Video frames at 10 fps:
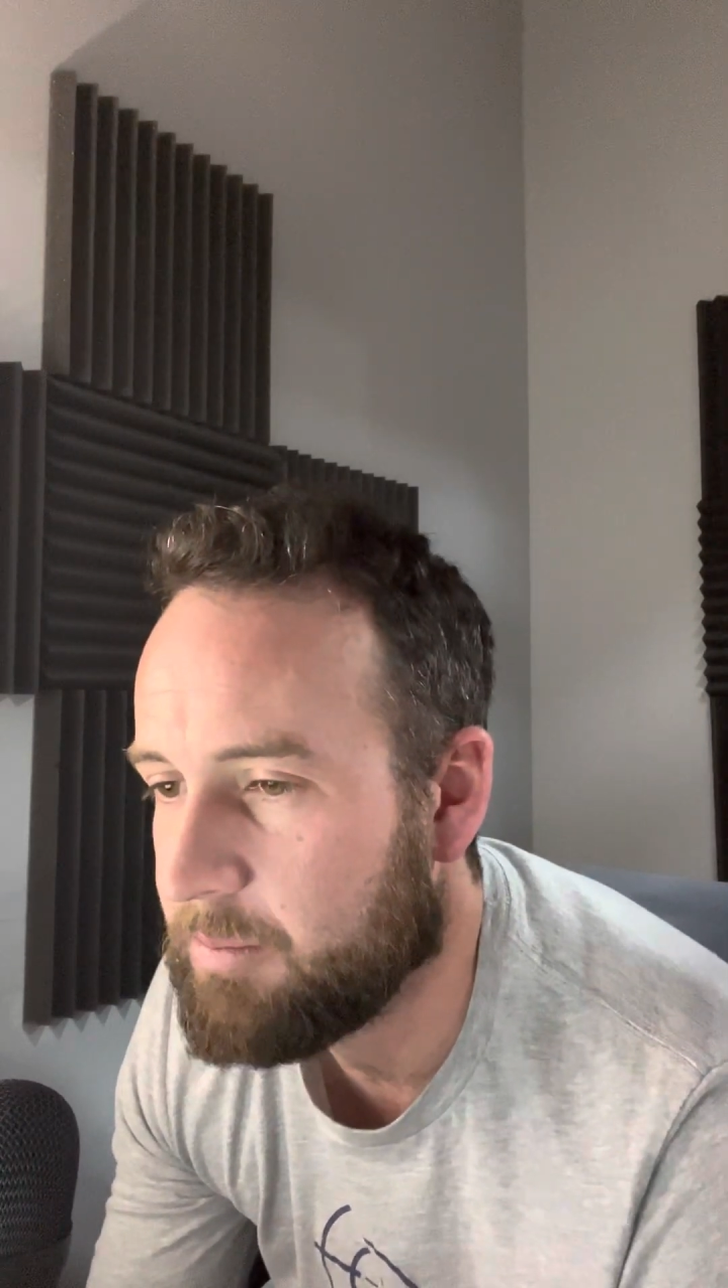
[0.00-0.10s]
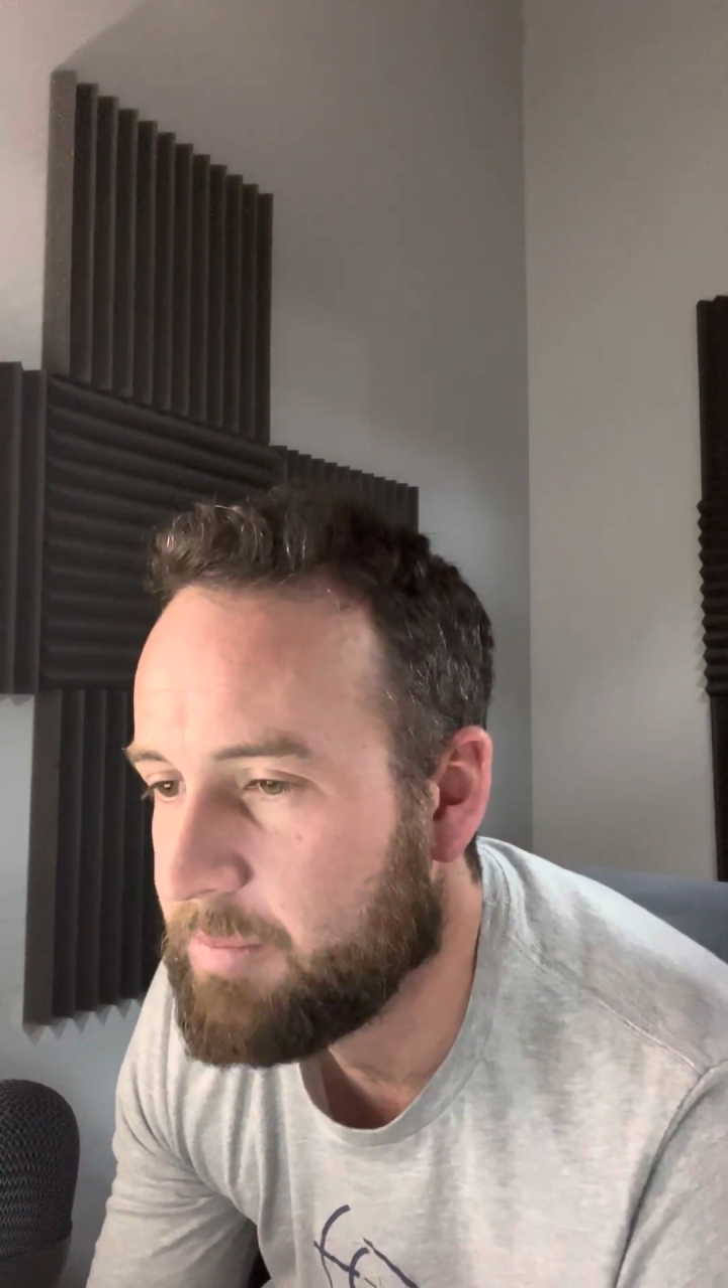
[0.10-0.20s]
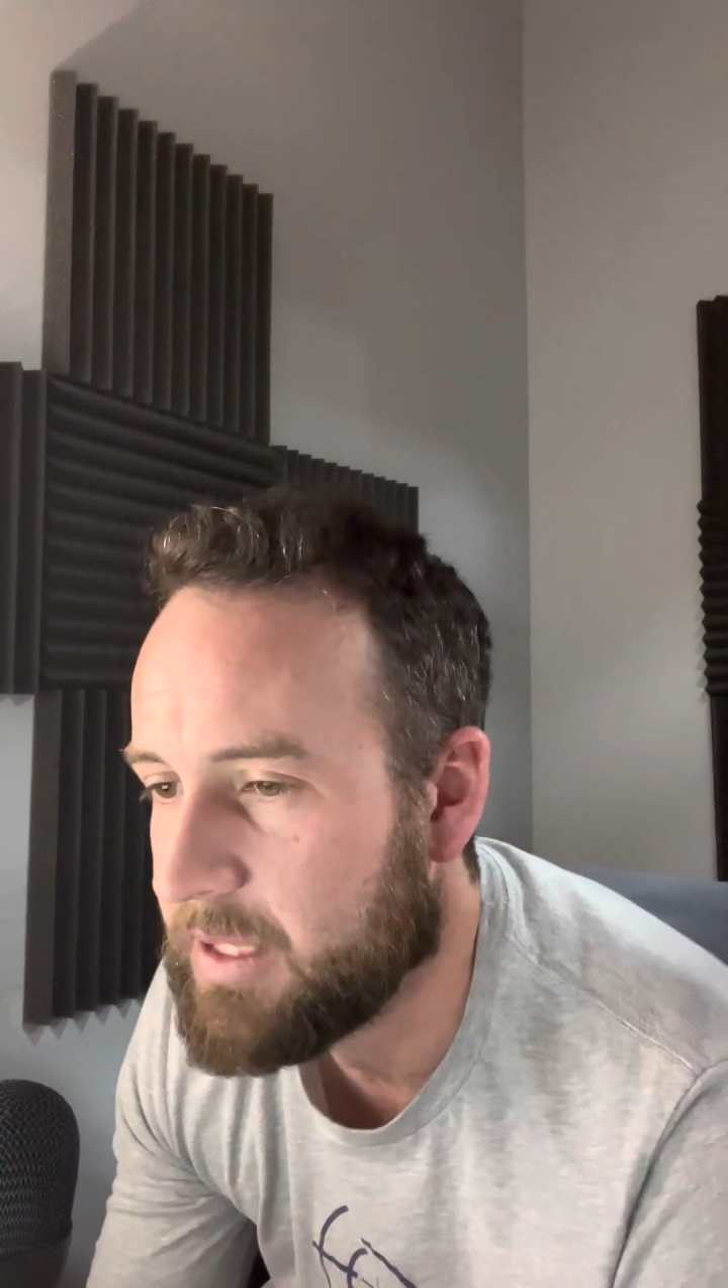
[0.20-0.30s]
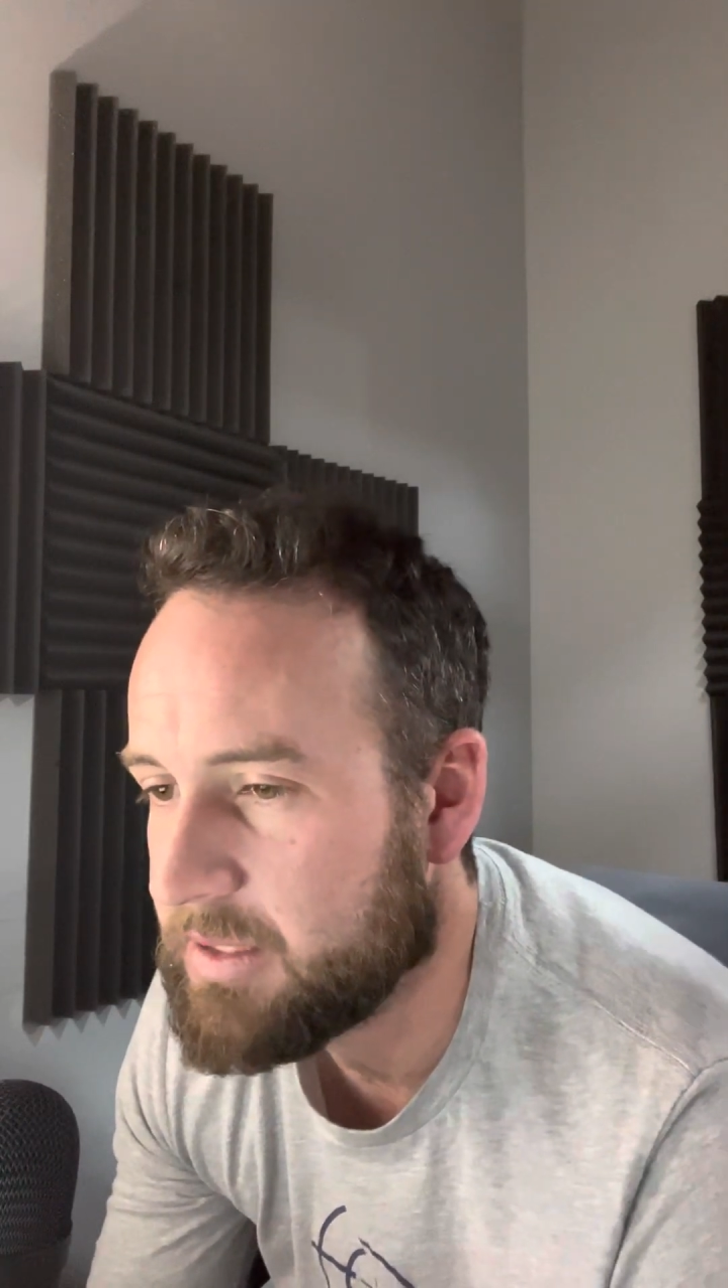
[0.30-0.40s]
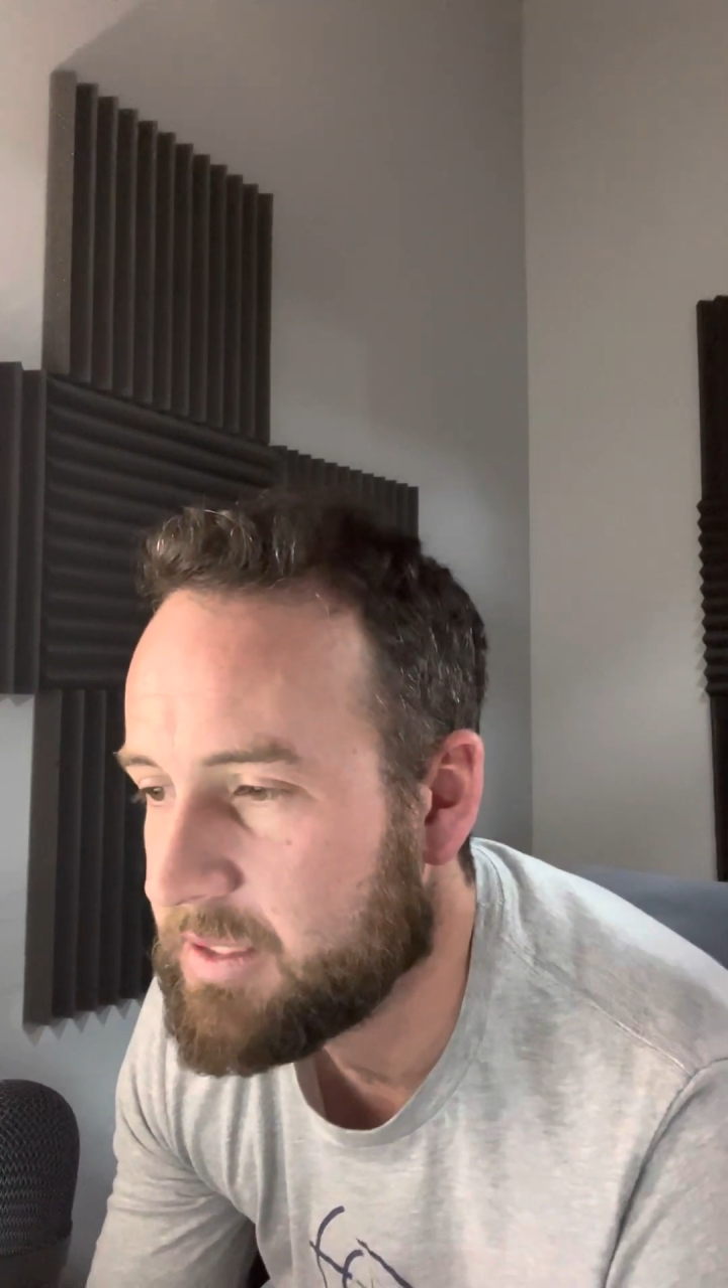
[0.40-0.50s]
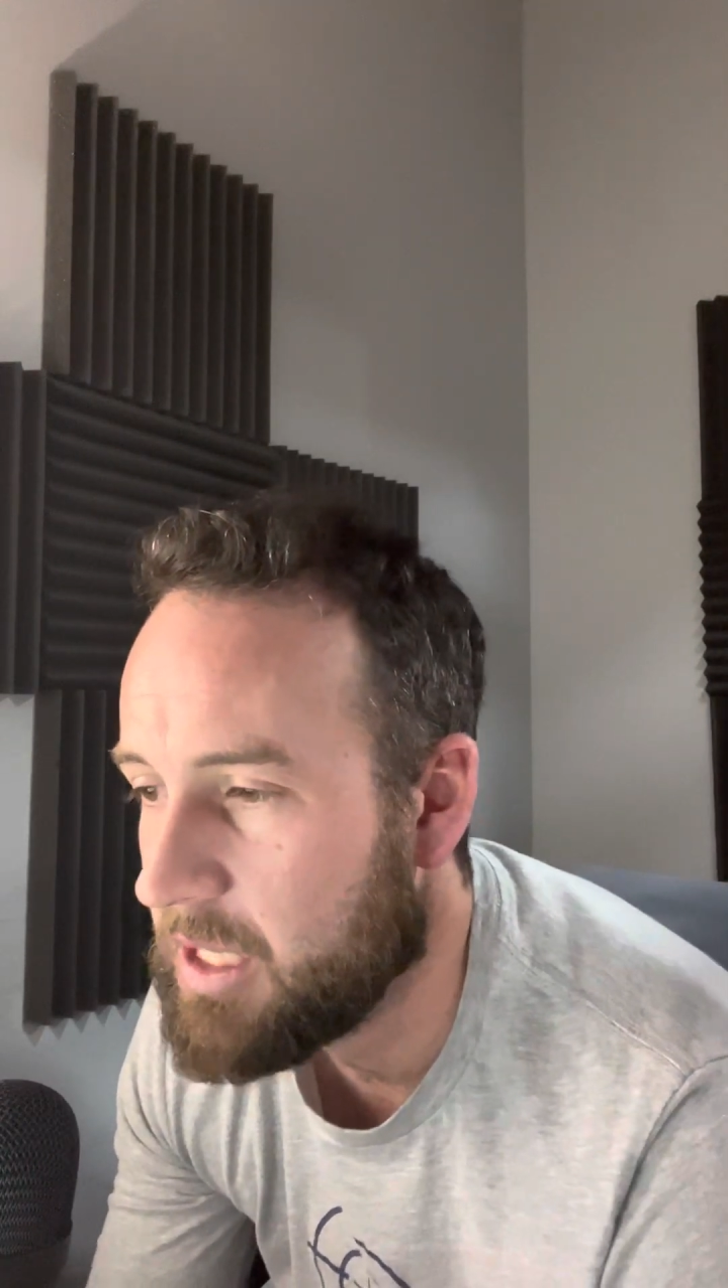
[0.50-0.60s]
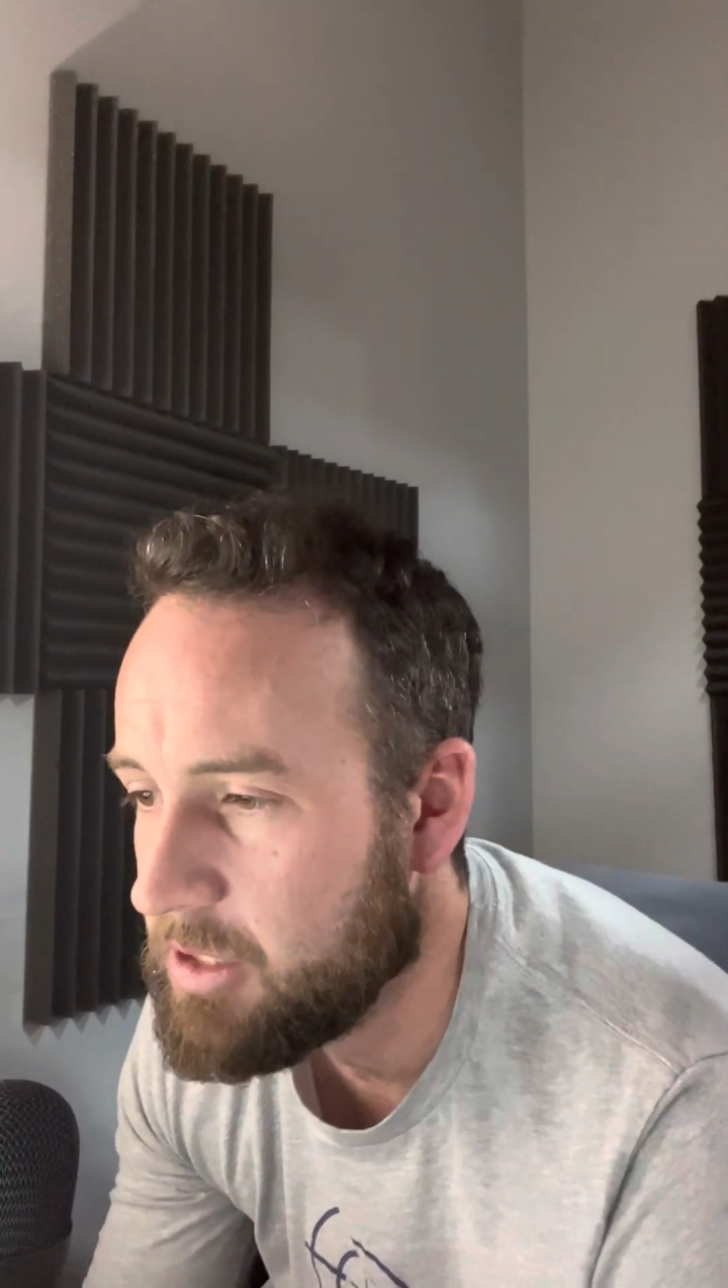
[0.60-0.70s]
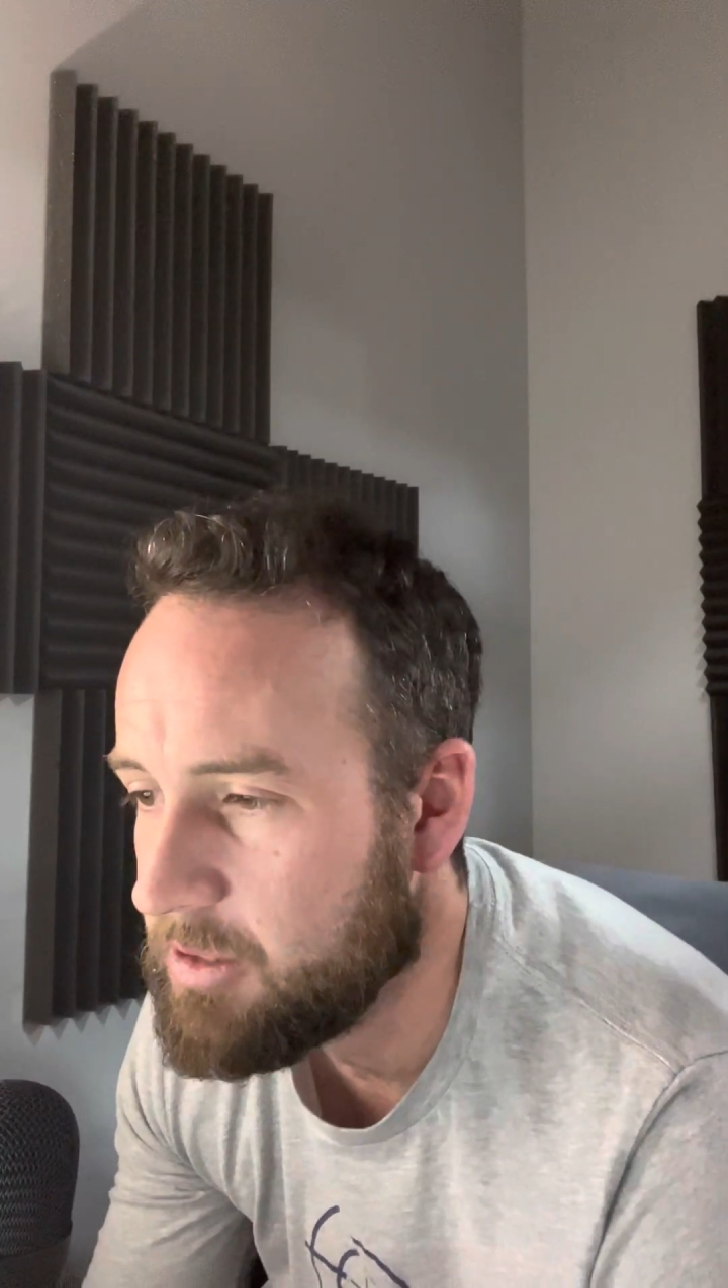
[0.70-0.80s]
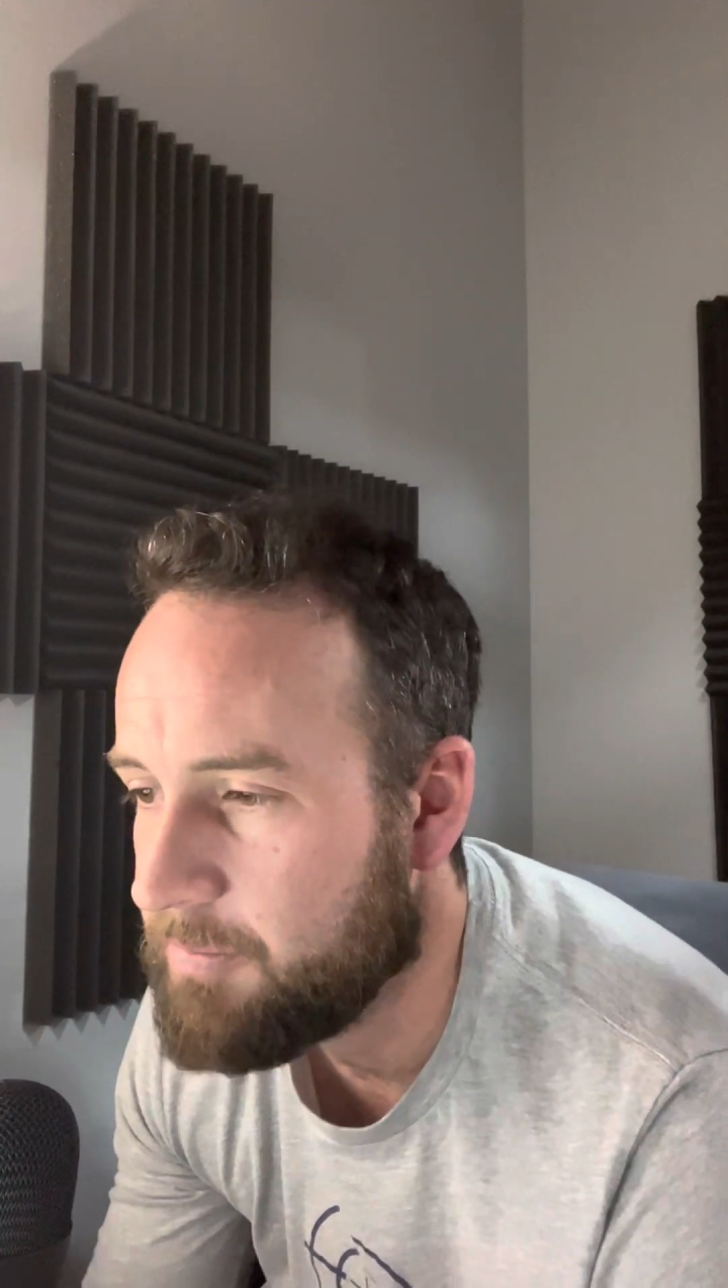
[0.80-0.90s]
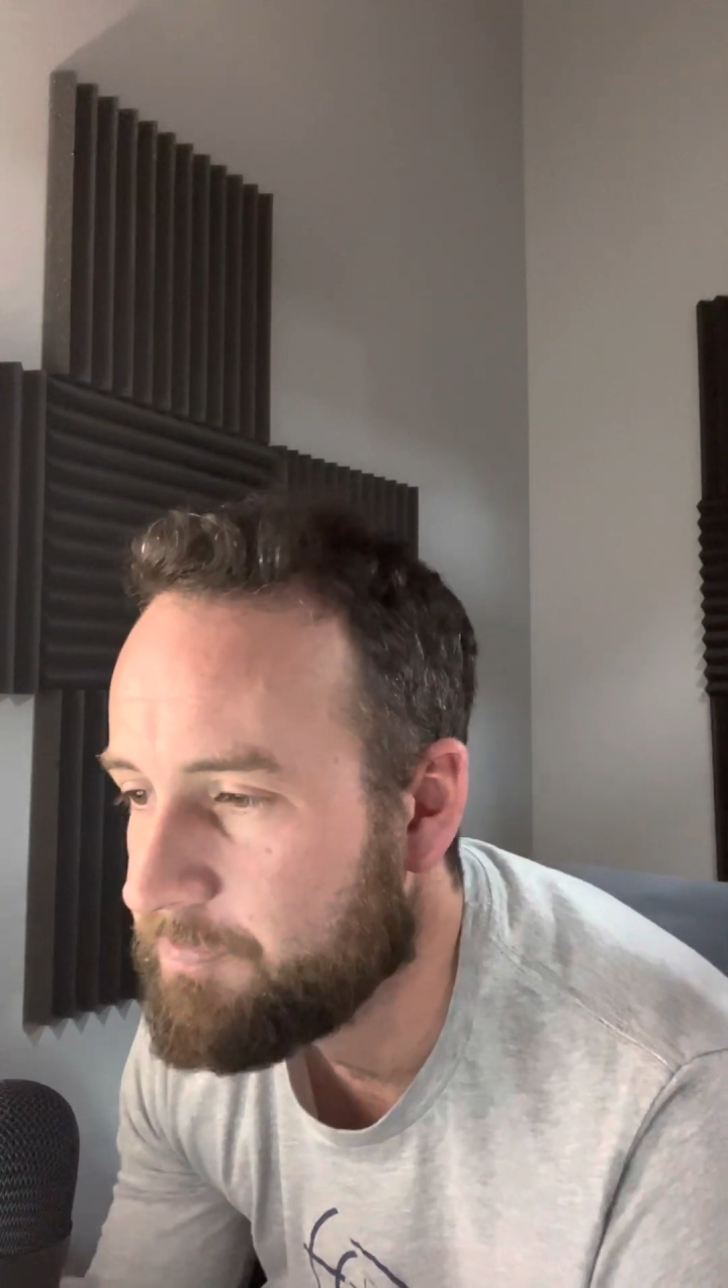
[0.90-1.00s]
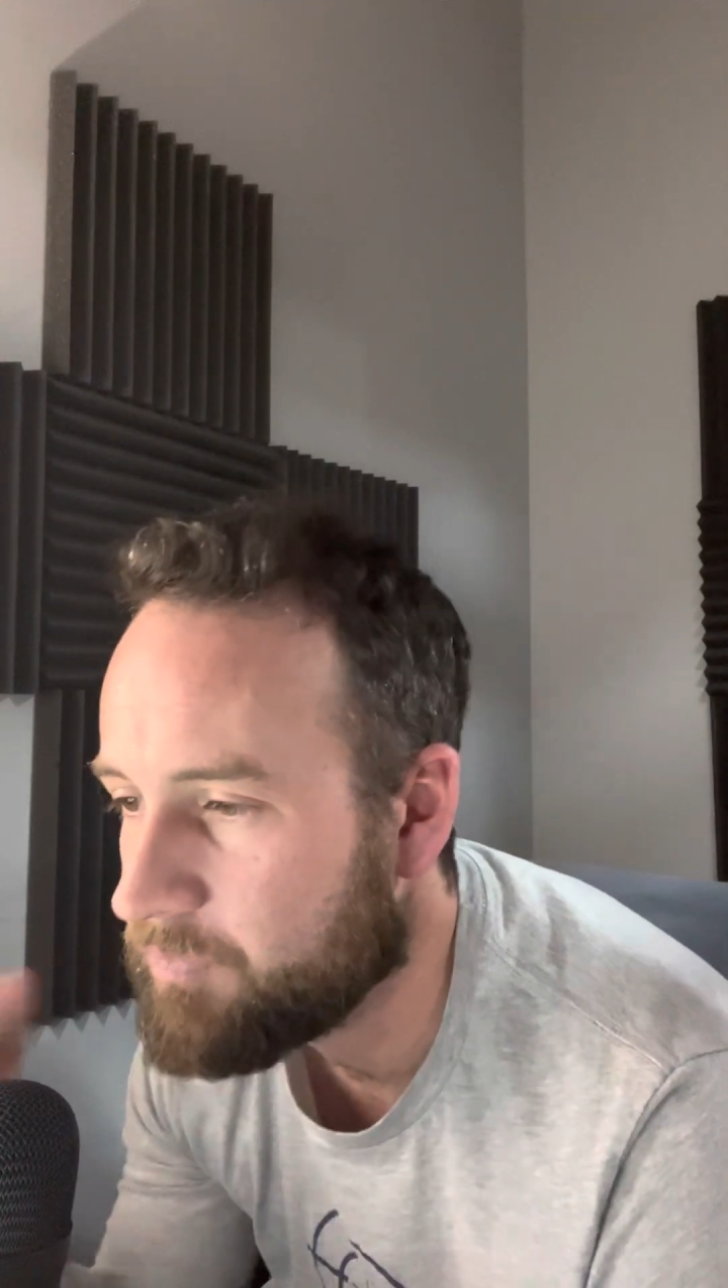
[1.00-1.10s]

best seller,